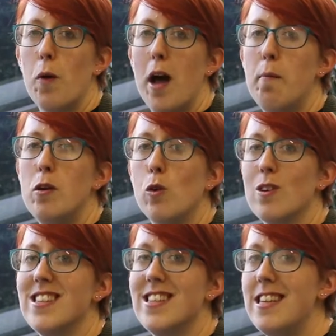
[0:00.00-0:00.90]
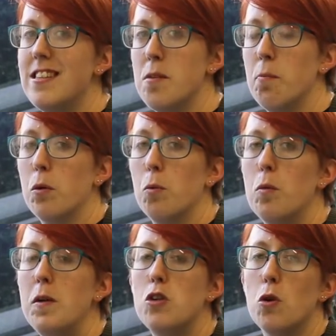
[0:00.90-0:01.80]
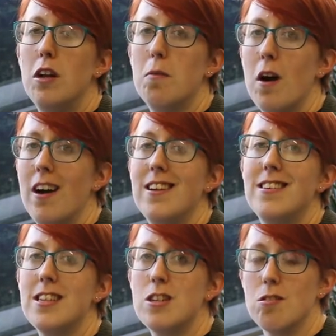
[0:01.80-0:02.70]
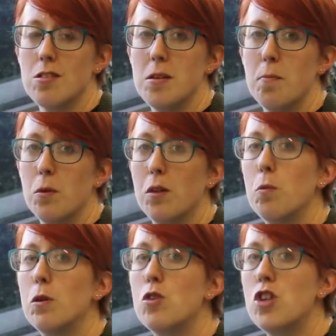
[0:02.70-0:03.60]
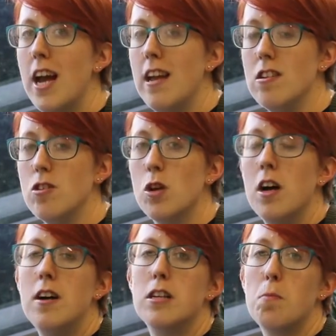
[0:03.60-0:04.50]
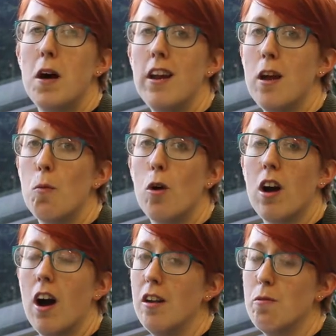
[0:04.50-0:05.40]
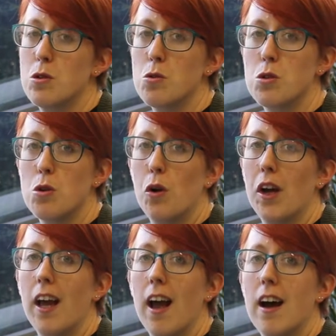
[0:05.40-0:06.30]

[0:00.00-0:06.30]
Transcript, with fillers: web, your Z symbol will be joined by an additional symbol that will change depending on what kind of resource you're looking